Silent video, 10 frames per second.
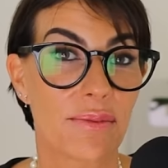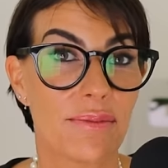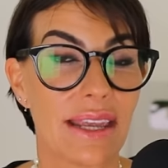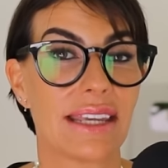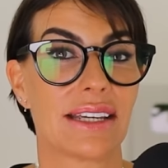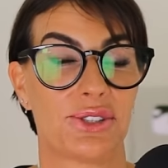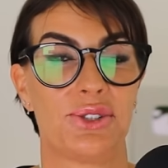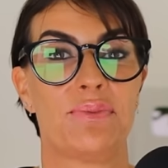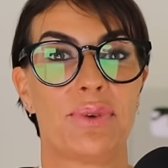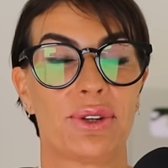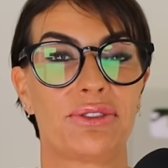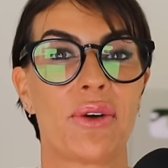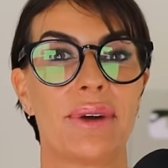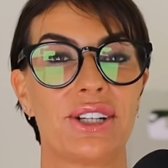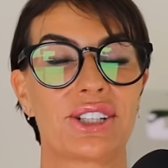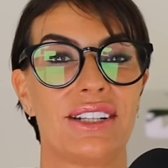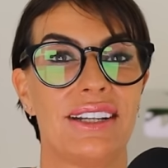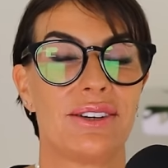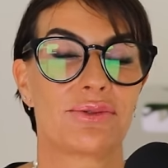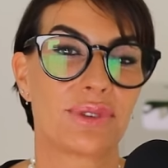a mega support for my
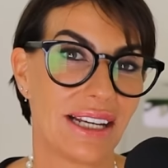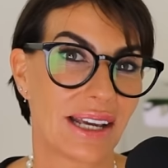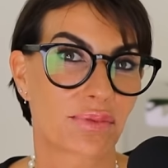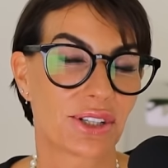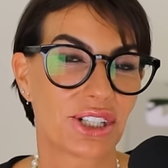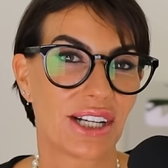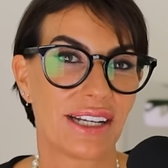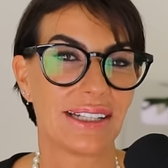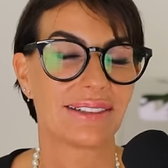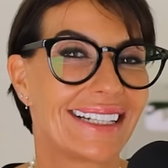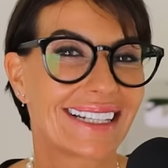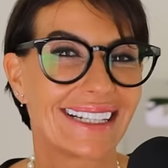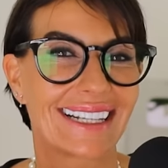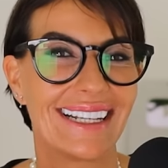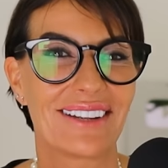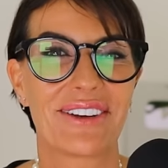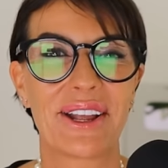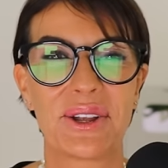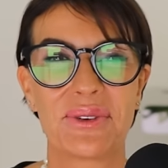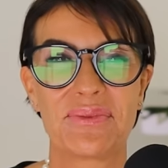channel. Really appreciate it. Click, click, click. Thank